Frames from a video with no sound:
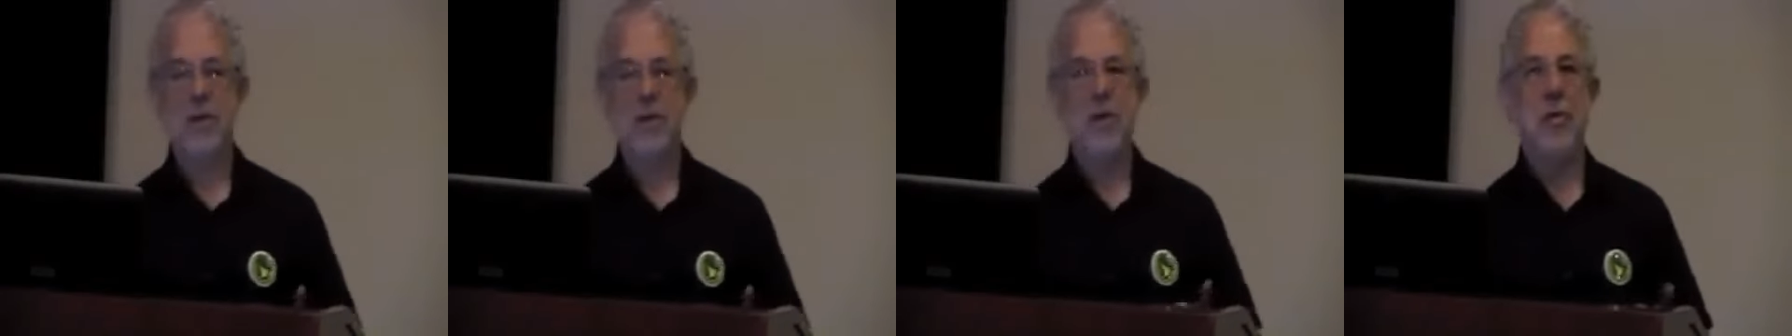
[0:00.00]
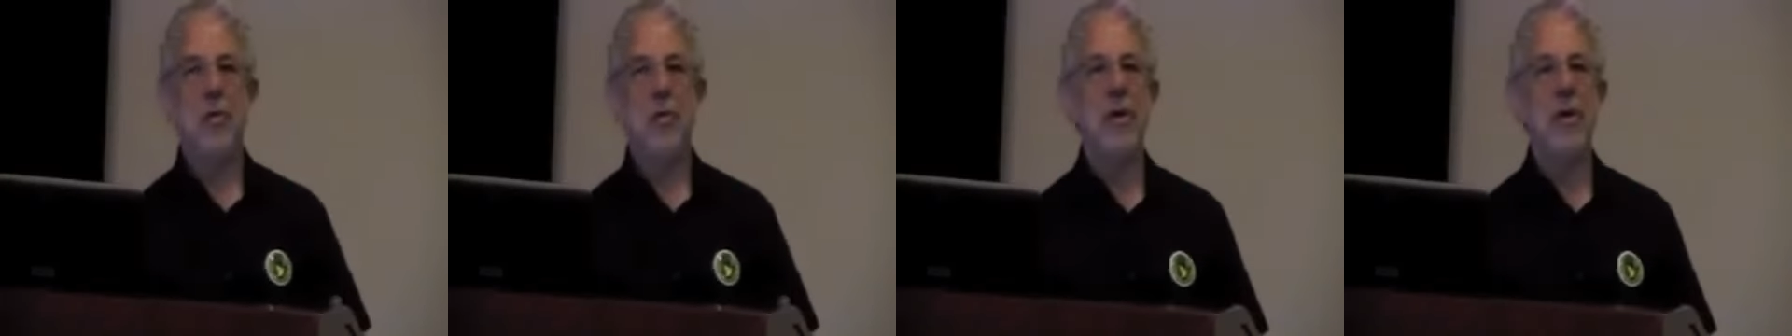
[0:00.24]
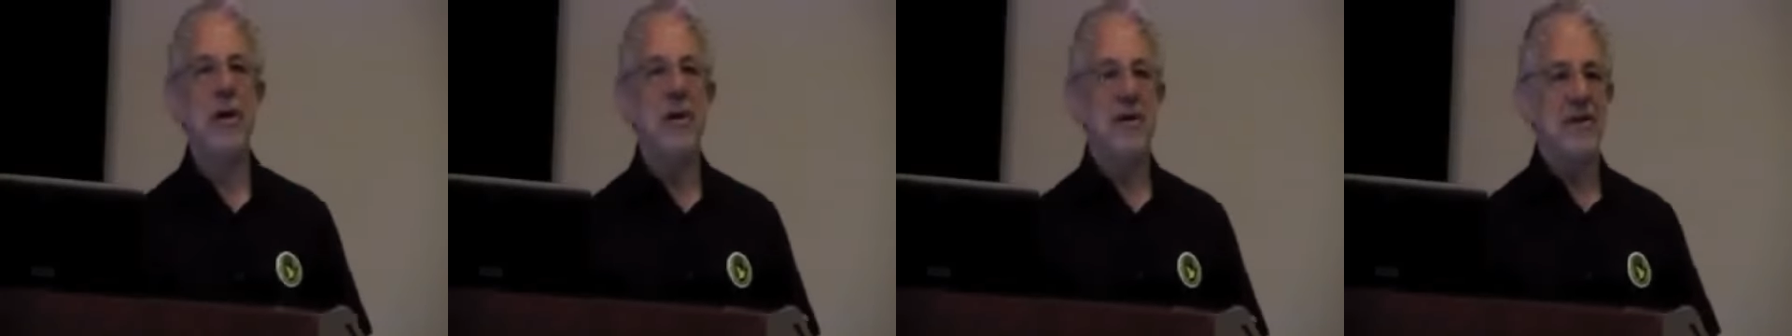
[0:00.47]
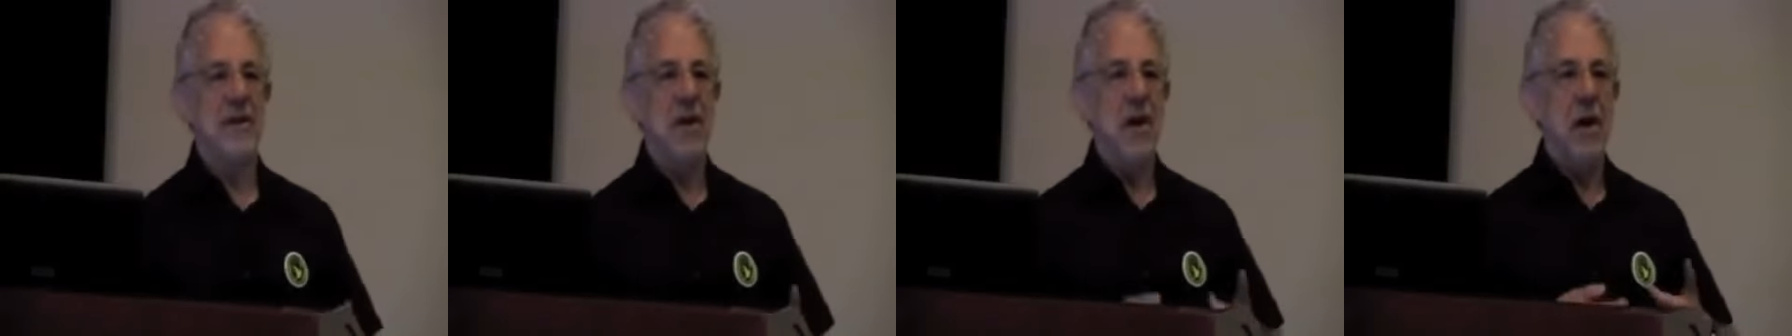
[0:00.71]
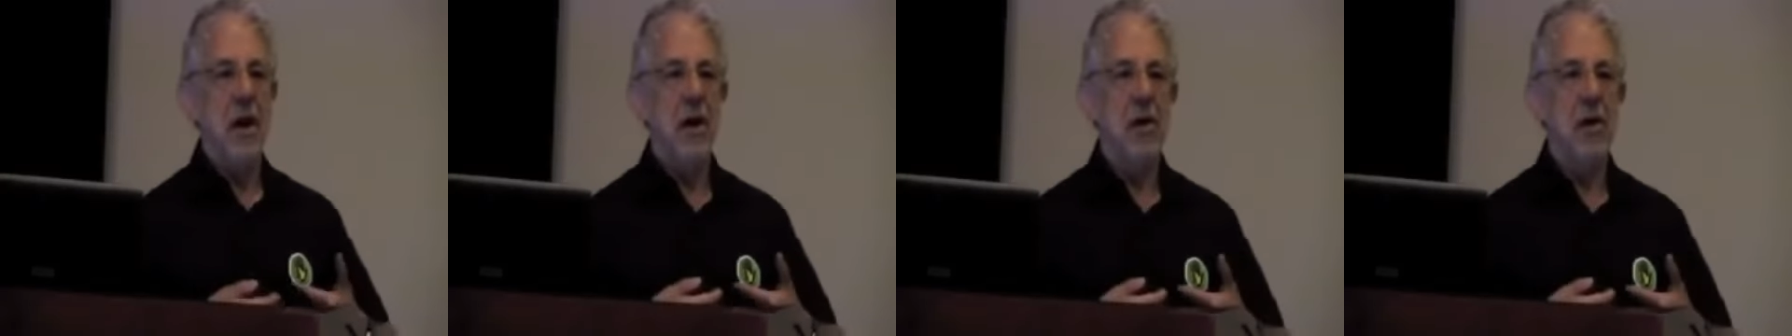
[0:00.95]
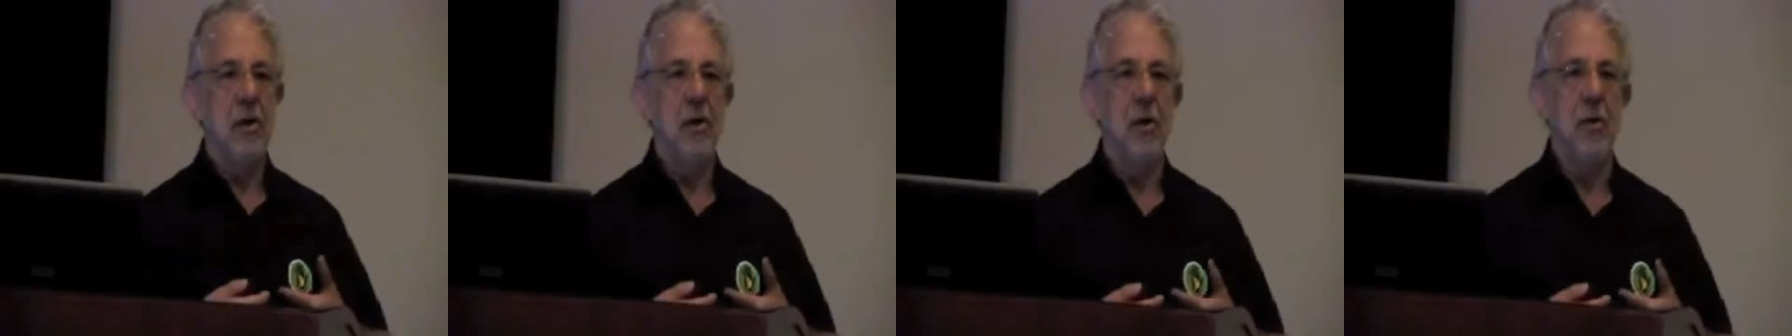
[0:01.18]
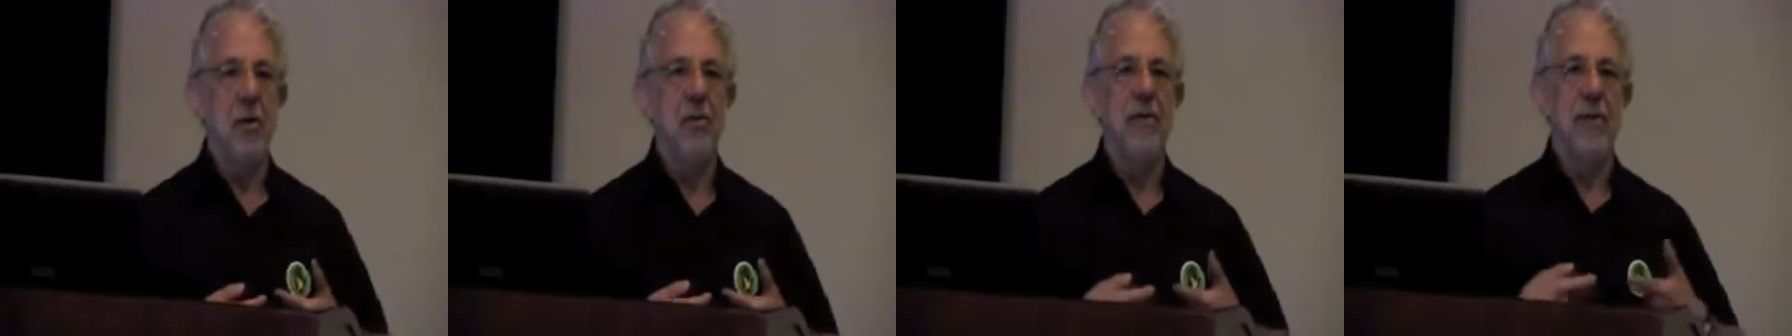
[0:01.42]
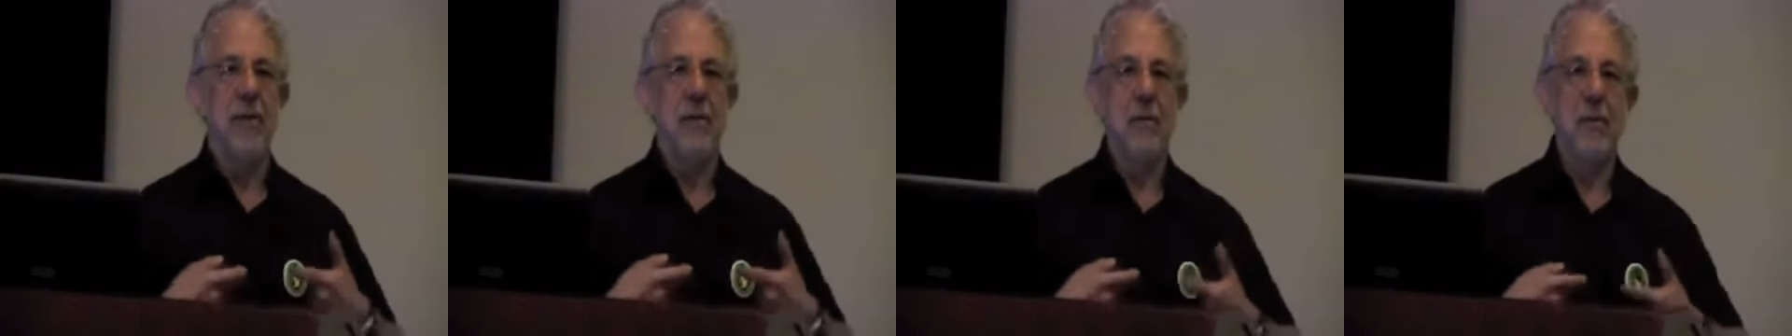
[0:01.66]
the oils, our
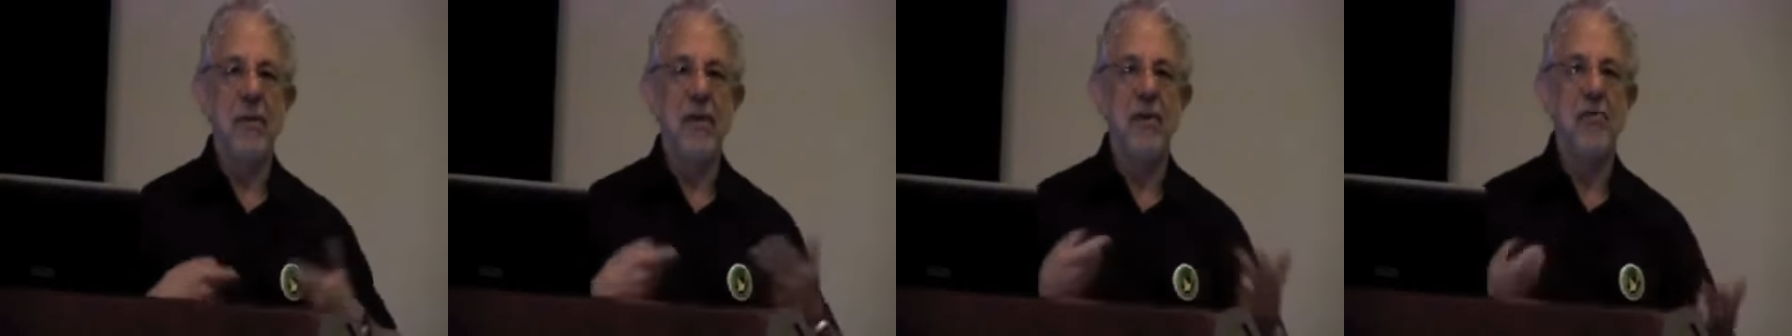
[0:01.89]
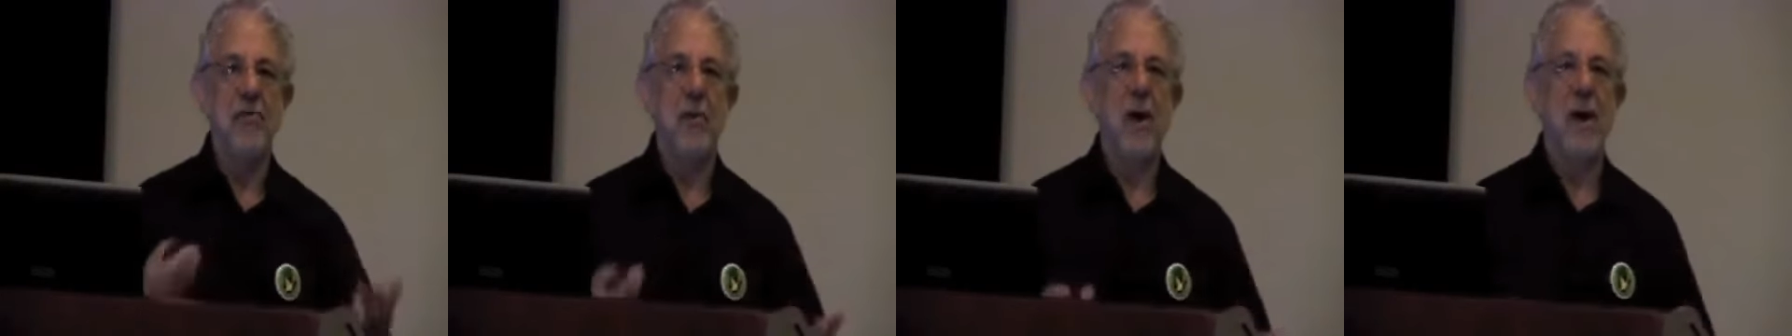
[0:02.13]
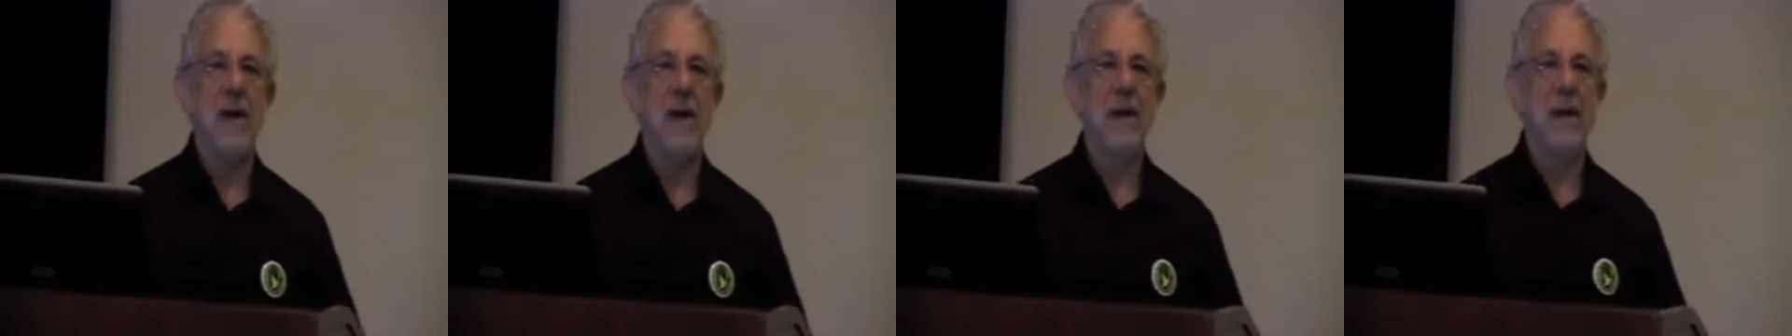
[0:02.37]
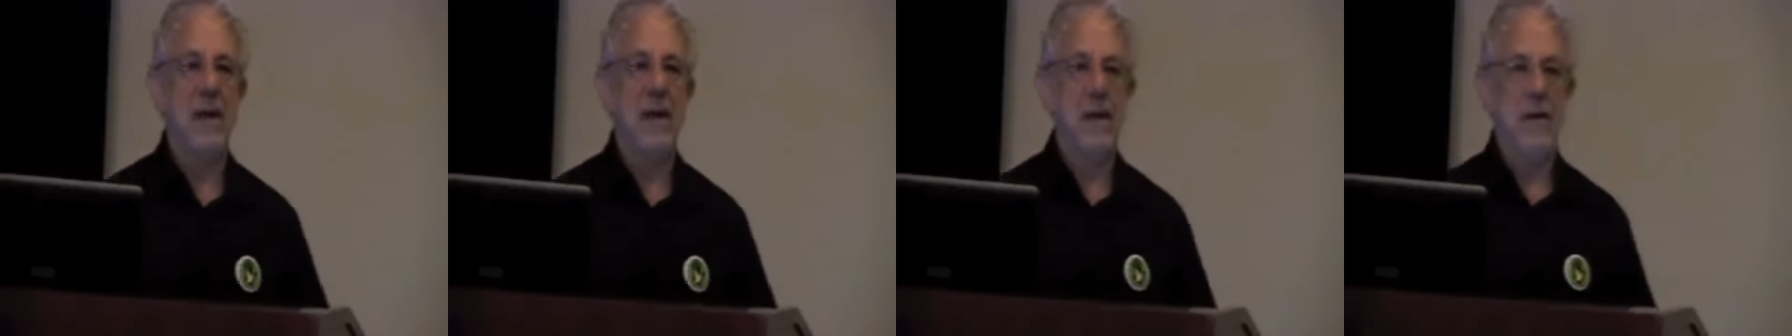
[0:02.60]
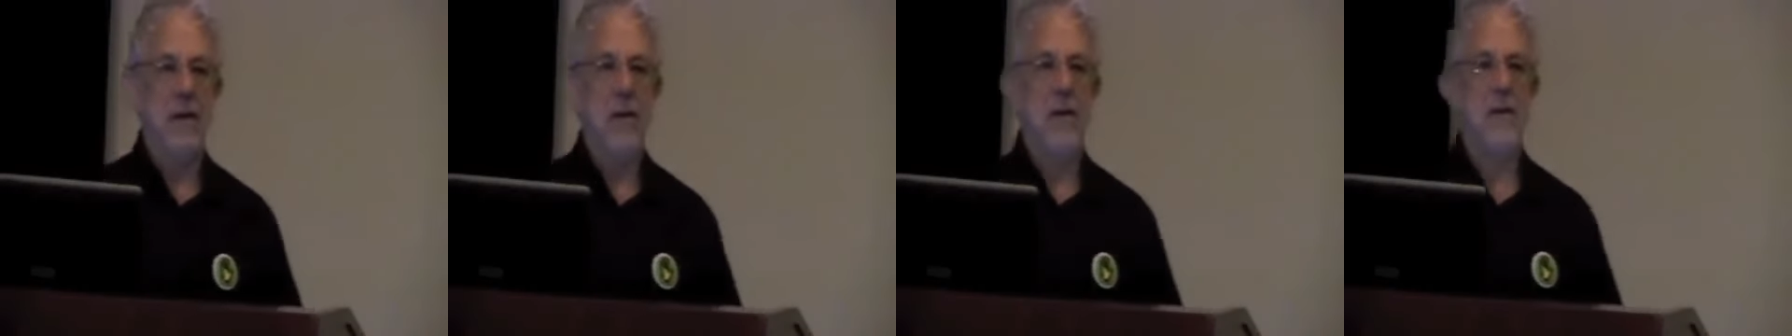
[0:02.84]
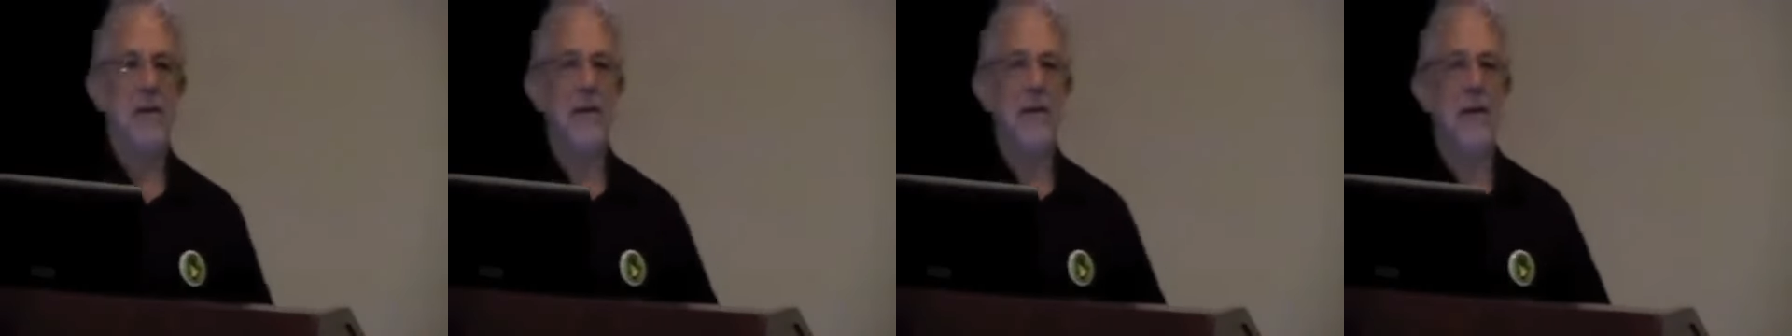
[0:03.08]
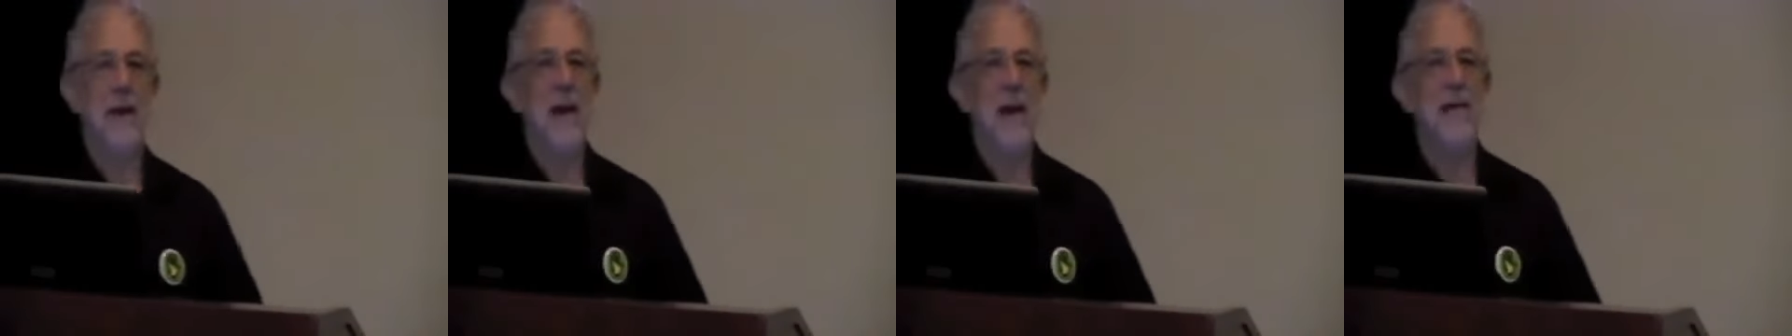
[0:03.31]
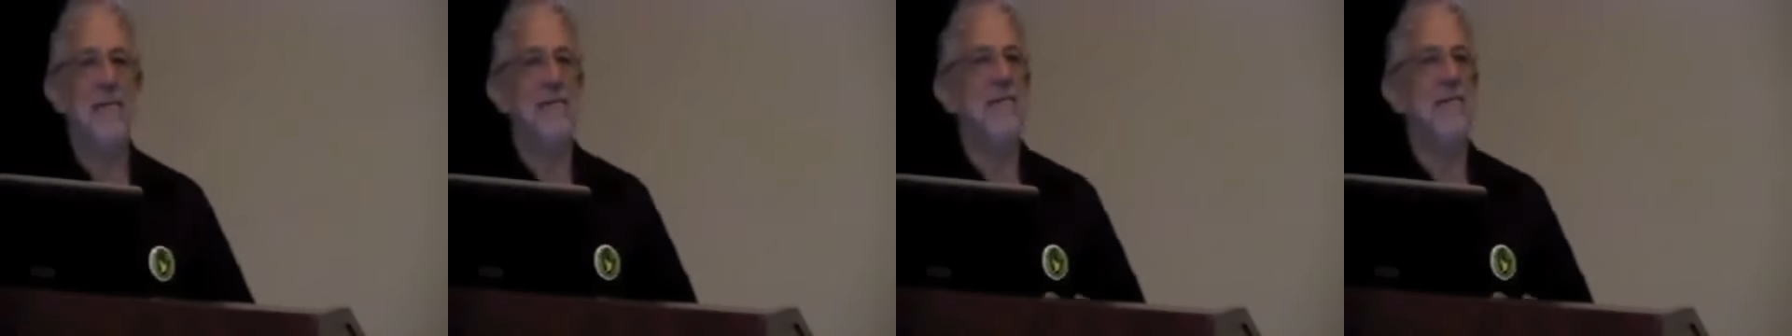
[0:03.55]
clothing, were they dry cleaned? Do they
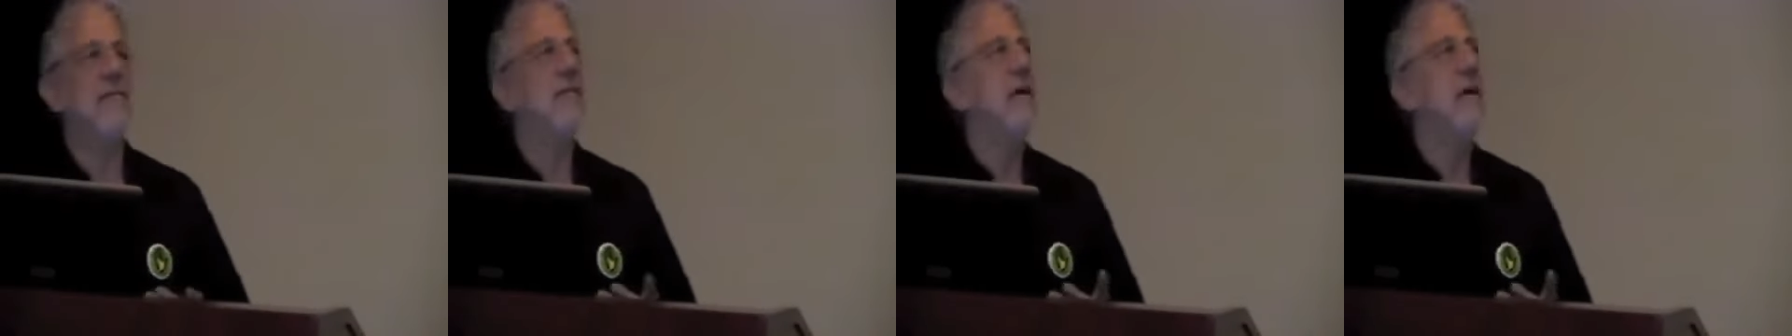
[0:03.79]
have